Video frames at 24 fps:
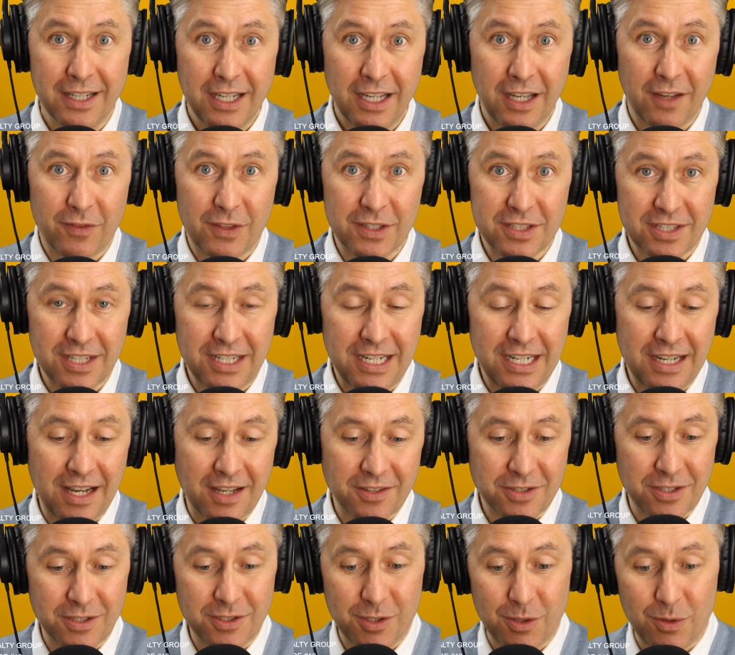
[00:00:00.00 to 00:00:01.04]
If the city
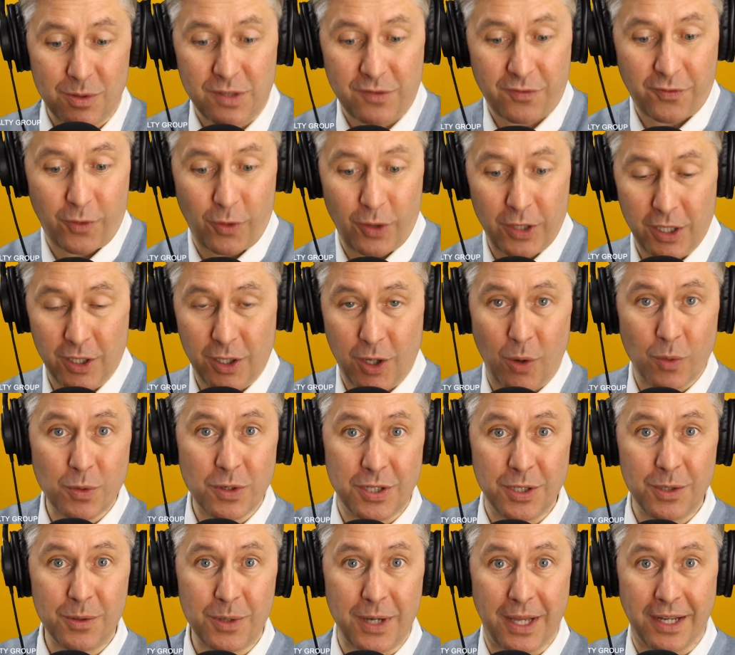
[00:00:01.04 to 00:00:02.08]
doesn't do it for you, go
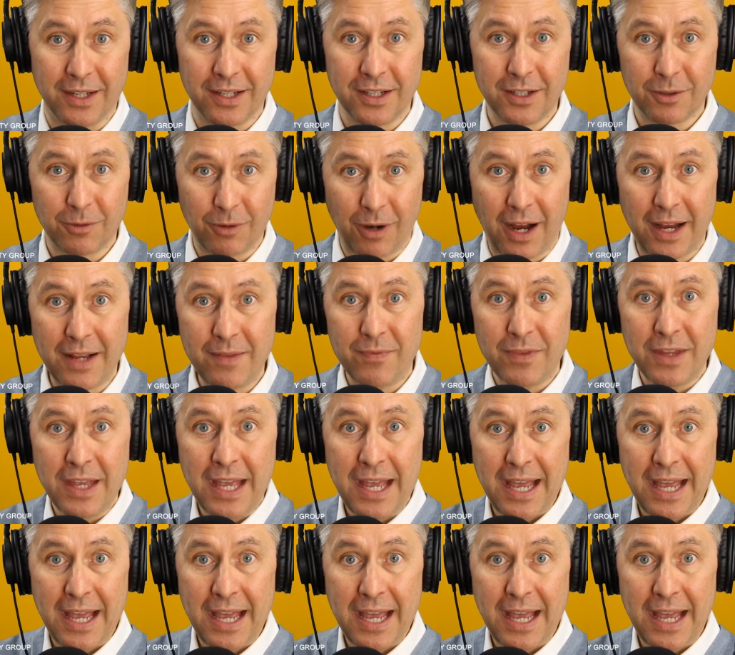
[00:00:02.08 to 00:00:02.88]
do it, right?